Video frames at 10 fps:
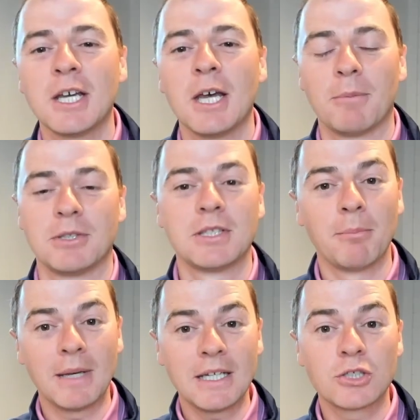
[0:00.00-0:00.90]
But to
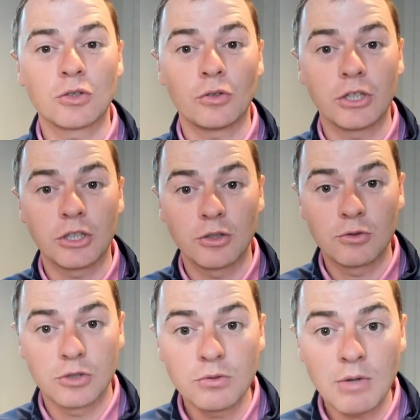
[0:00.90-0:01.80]
make sure that you
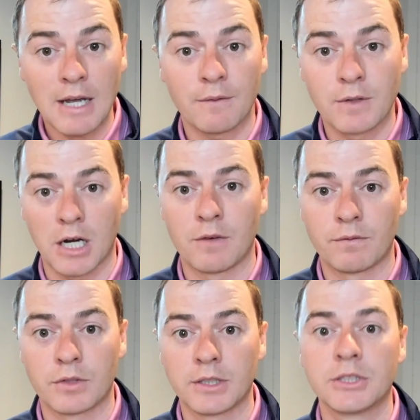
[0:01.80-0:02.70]
do have
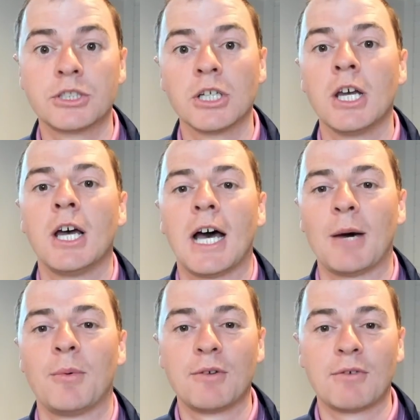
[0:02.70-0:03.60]
coverage, I
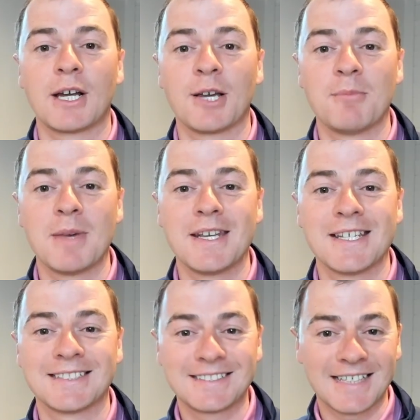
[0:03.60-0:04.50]
would recommend a
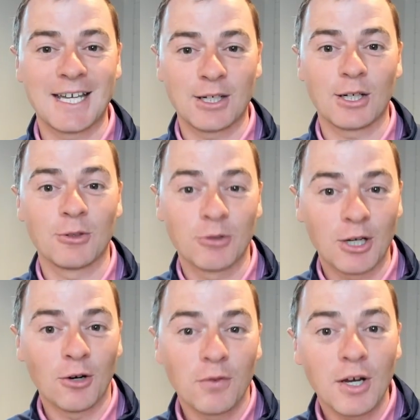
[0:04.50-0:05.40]
standalone
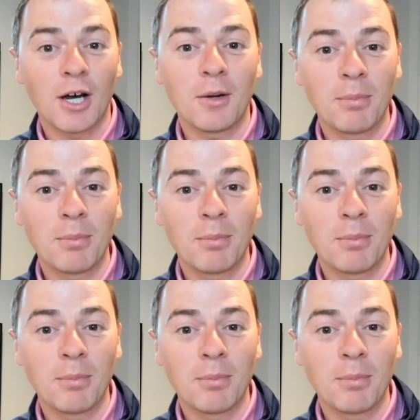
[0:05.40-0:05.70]
golf cart